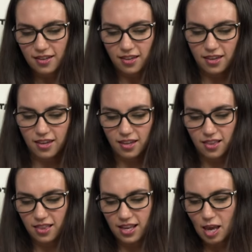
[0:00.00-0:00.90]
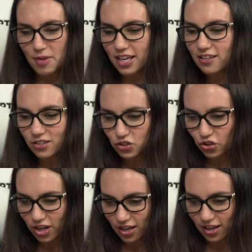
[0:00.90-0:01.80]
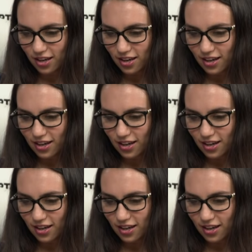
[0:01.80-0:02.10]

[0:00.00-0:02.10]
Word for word: in the gaming industry,